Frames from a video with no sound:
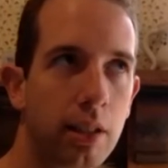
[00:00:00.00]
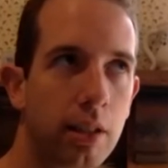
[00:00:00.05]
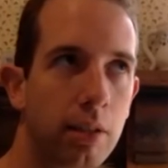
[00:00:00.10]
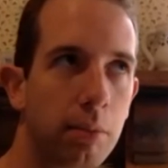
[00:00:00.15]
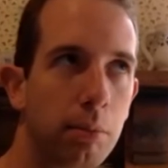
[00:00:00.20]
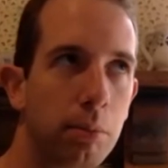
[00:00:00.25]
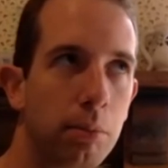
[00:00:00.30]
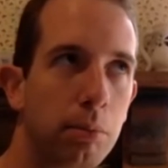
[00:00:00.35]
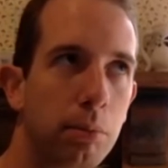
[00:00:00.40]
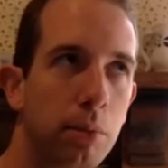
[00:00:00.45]

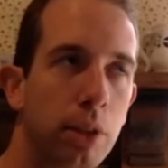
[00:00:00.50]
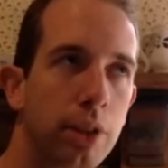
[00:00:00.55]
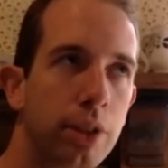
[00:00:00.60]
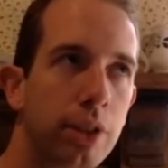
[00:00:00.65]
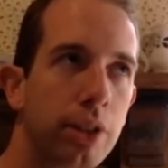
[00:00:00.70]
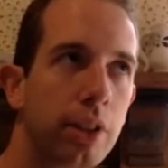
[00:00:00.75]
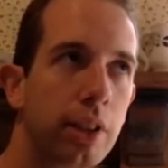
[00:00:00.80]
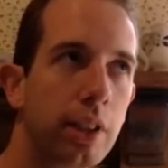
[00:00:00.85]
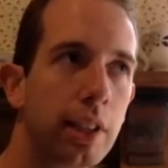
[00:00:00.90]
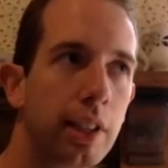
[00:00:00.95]

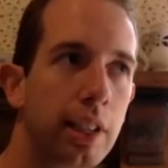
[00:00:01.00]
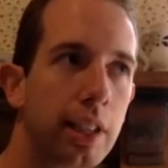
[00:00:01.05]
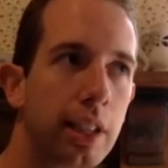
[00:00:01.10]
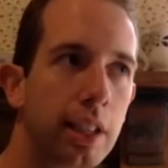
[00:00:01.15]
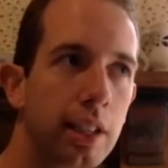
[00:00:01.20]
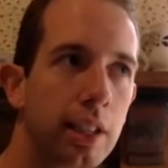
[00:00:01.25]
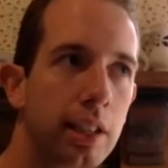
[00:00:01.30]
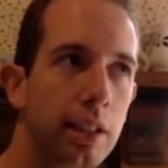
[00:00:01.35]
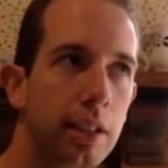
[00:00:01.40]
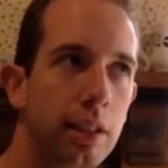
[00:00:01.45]

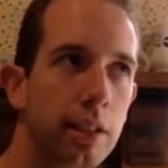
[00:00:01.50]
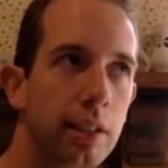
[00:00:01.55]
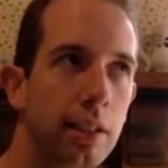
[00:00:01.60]
moderately